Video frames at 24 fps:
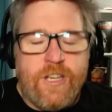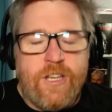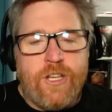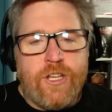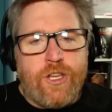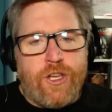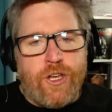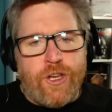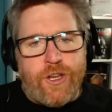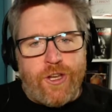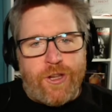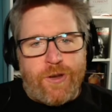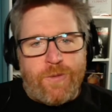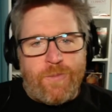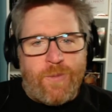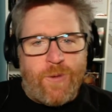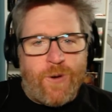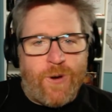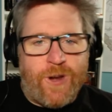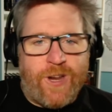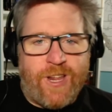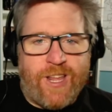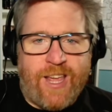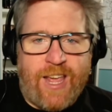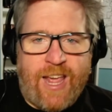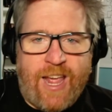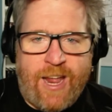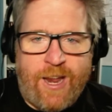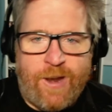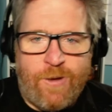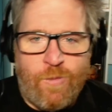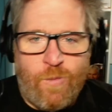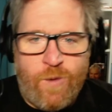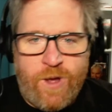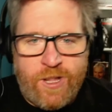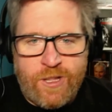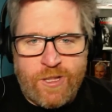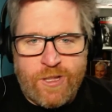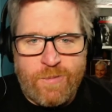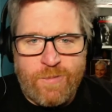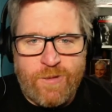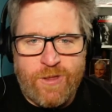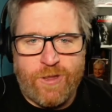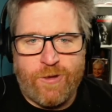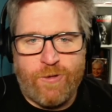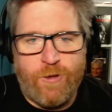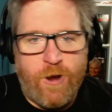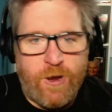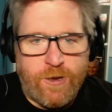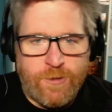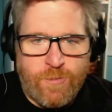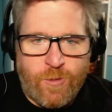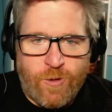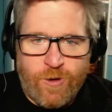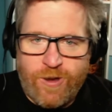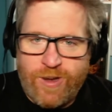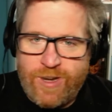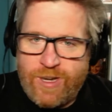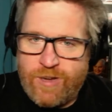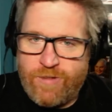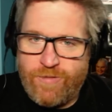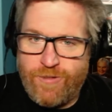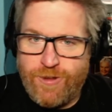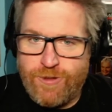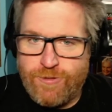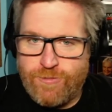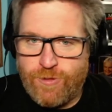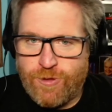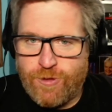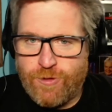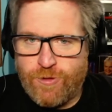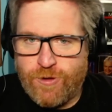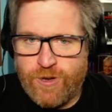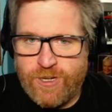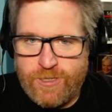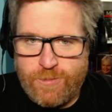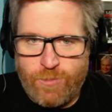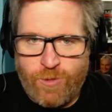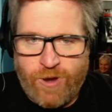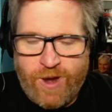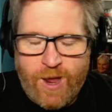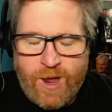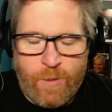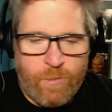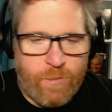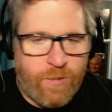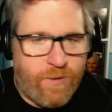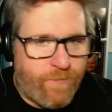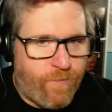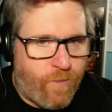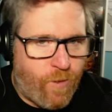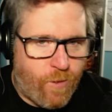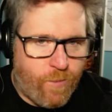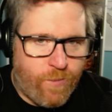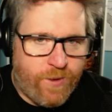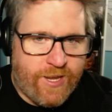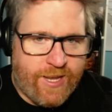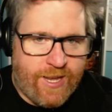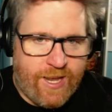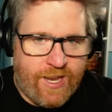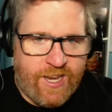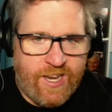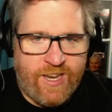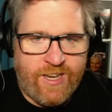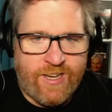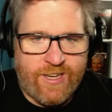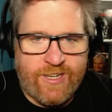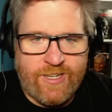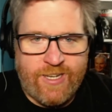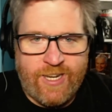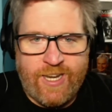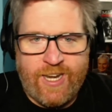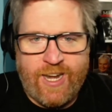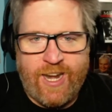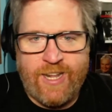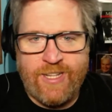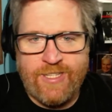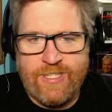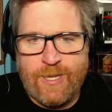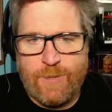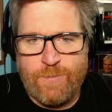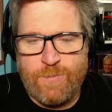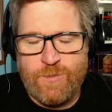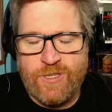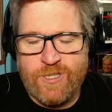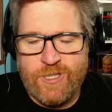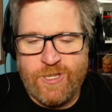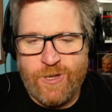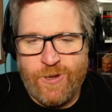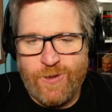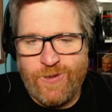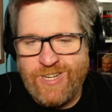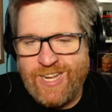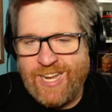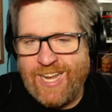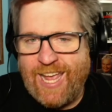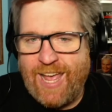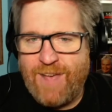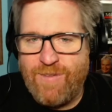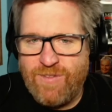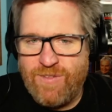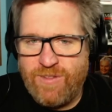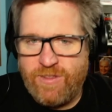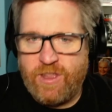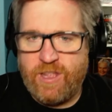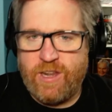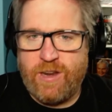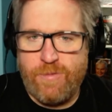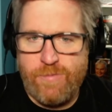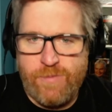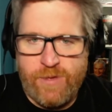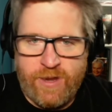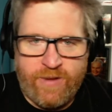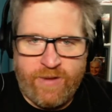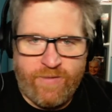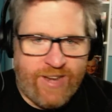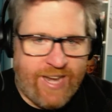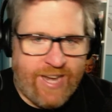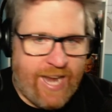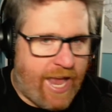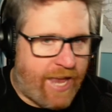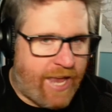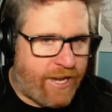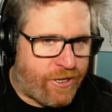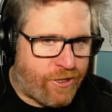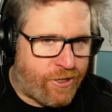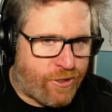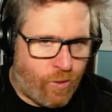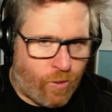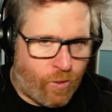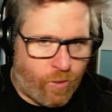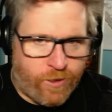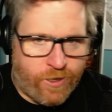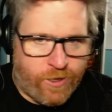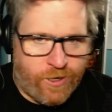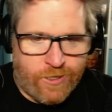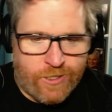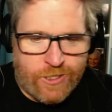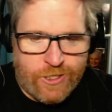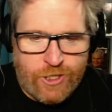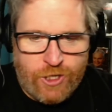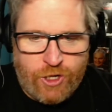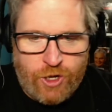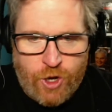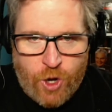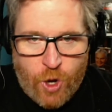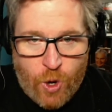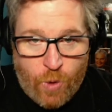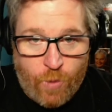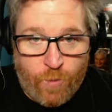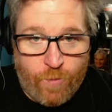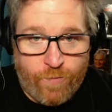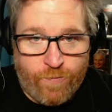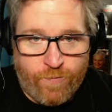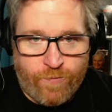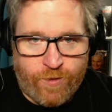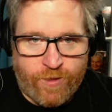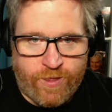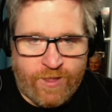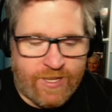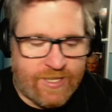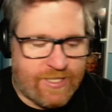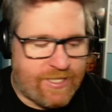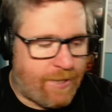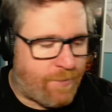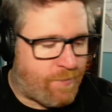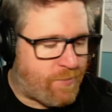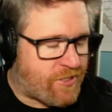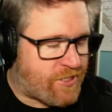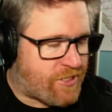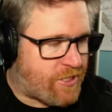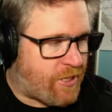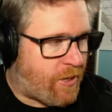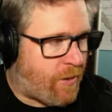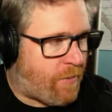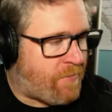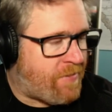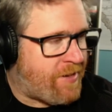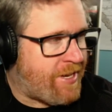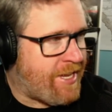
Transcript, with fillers: Good morning and welcome to the Cross-Border Interviews with Chris Brown. Before we get into today's episode, I have a little bit of an editorial note for this episode.